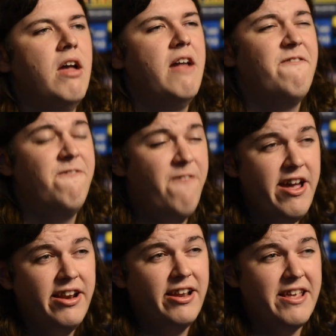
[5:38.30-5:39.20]
And
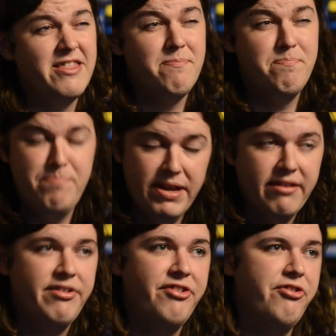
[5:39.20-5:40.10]
finally, the
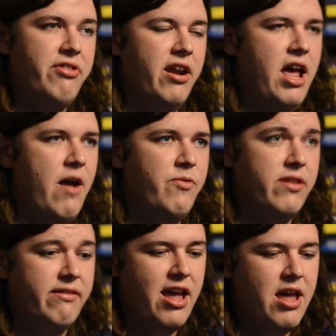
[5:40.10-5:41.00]
biggest issue that I have with
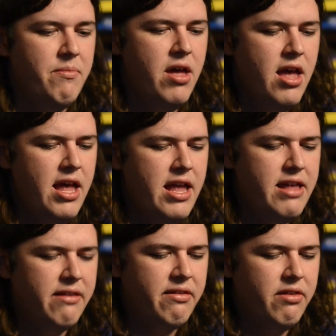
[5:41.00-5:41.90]
this game
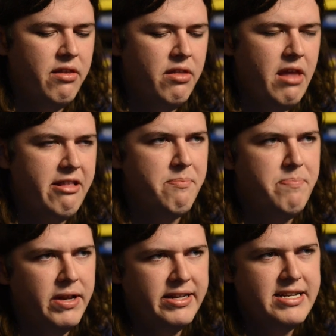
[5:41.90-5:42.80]
is its
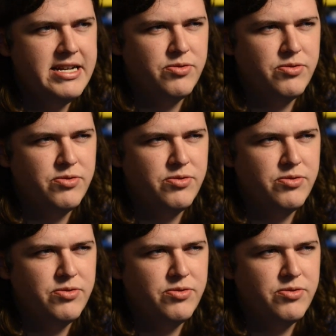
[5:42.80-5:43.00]
ability